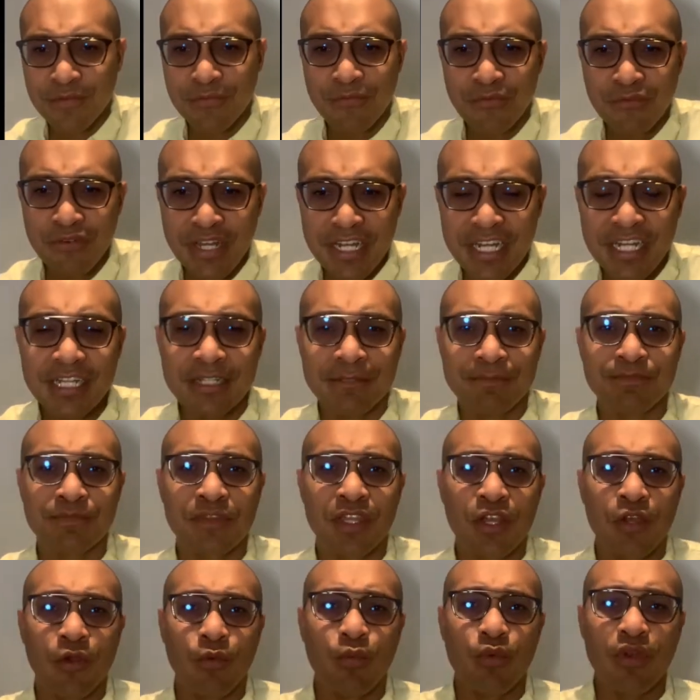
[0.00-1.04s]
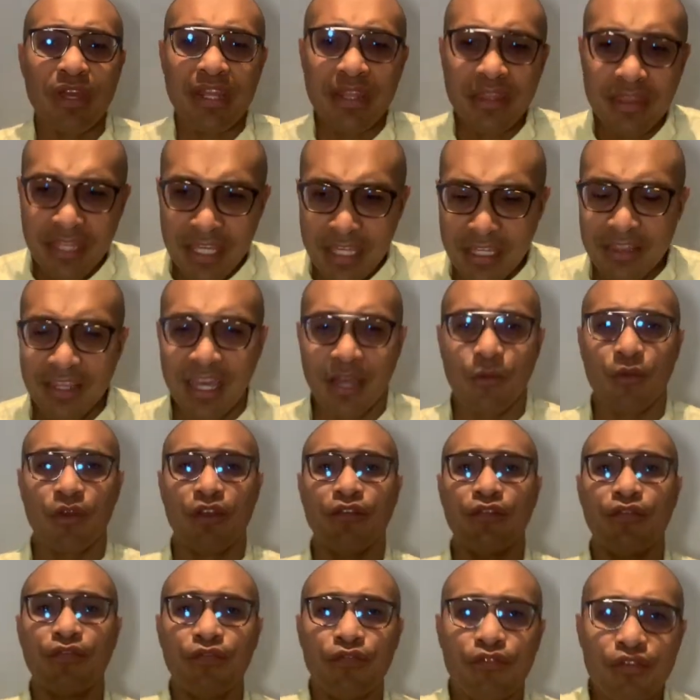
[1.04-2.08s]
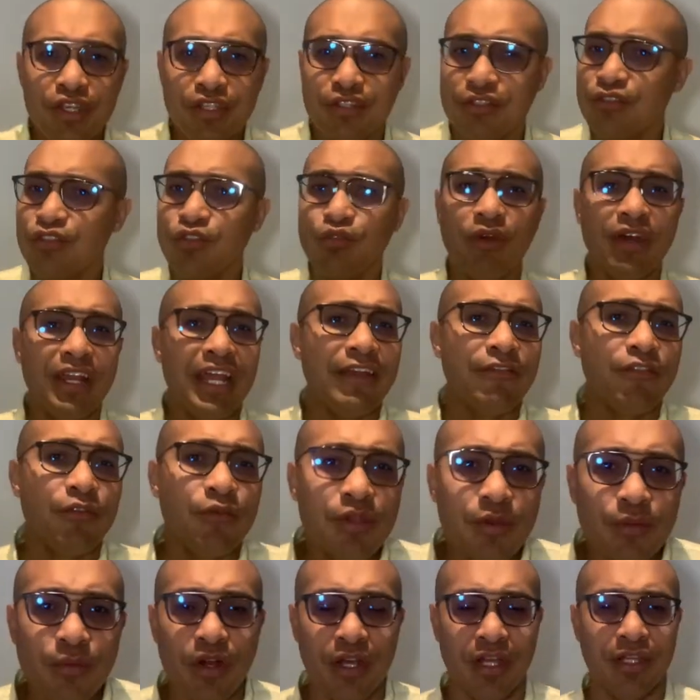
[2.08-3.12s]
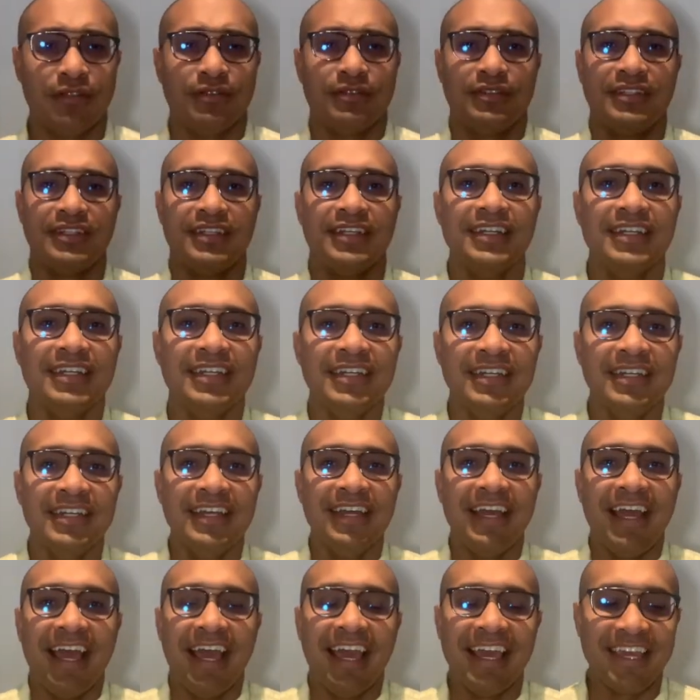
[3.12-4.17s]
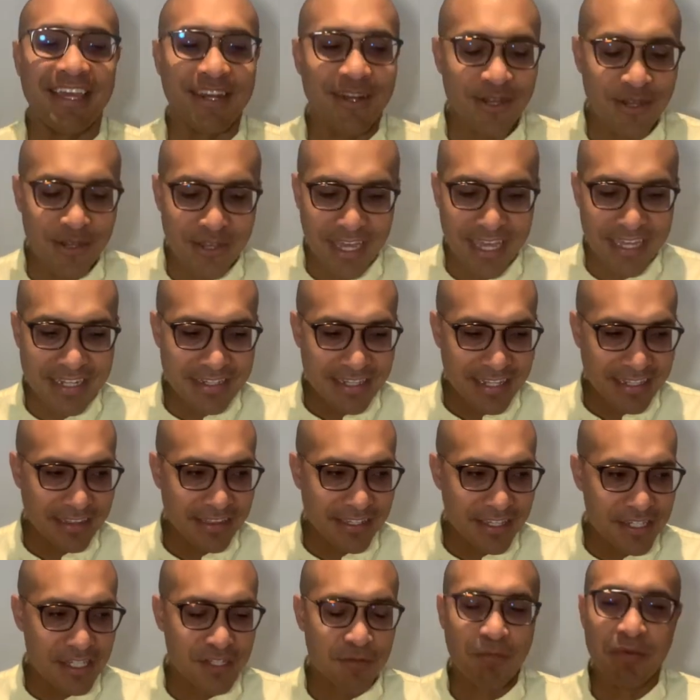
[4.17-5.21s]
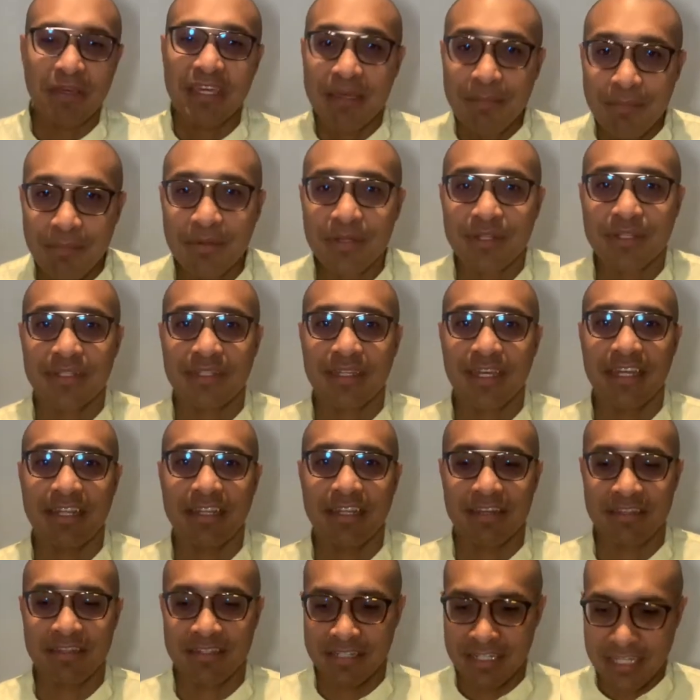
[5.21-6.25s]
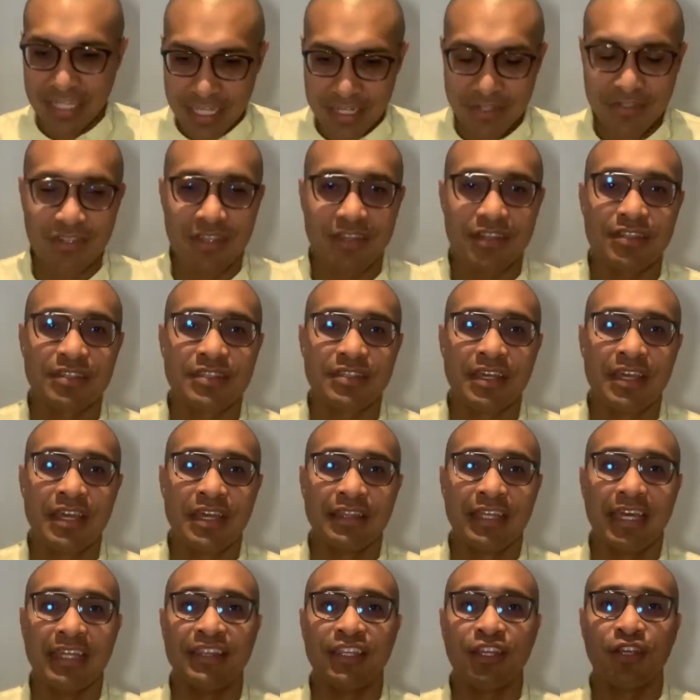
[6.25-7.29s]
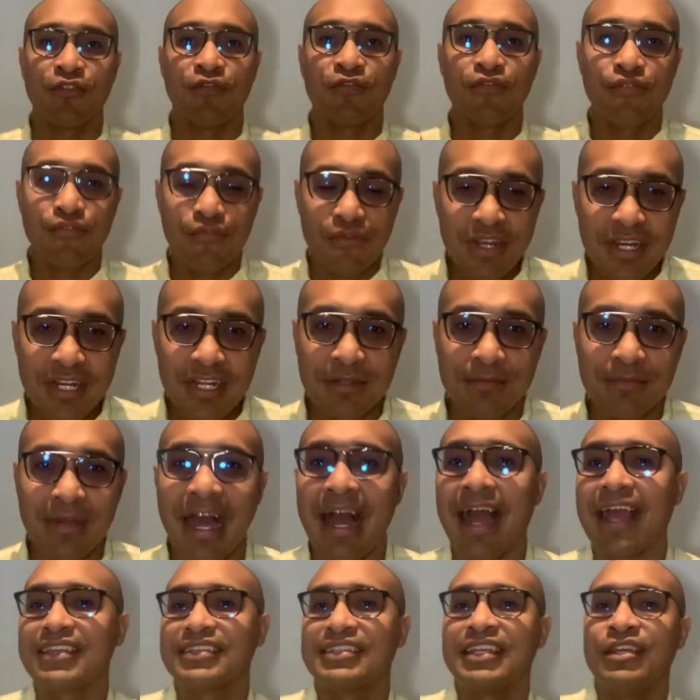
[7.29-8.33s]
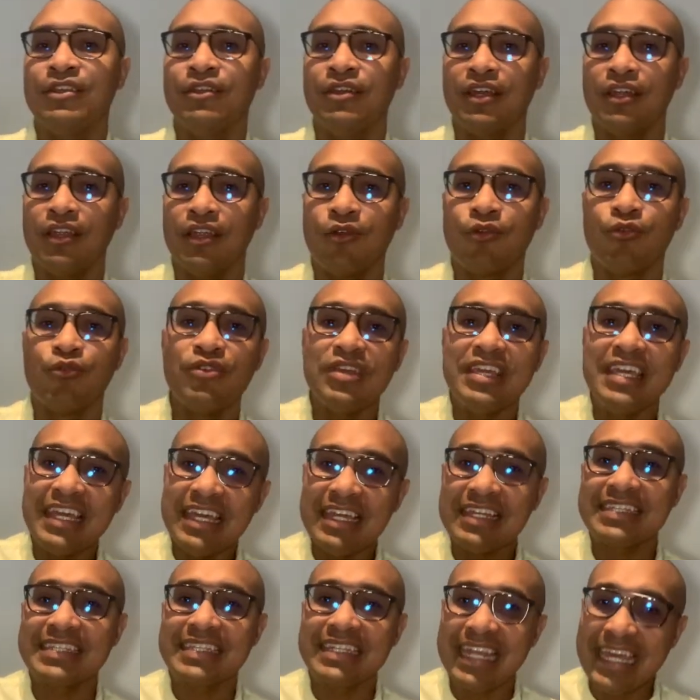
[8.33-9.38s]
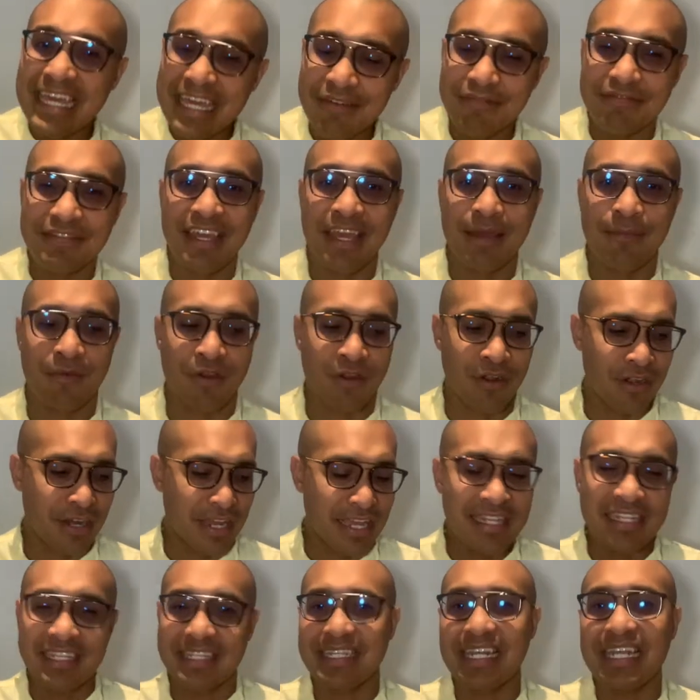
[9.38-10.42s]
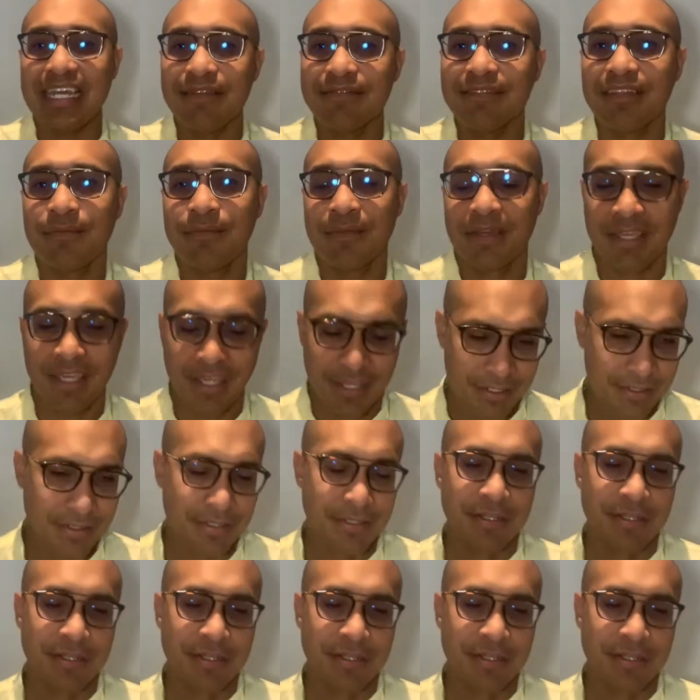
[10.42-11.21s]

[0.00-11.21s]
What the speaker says: freedom, we think that we're free to do whatever we want. You know, and there's people and there's nations that their freedom actually re-slave them or enslave them again.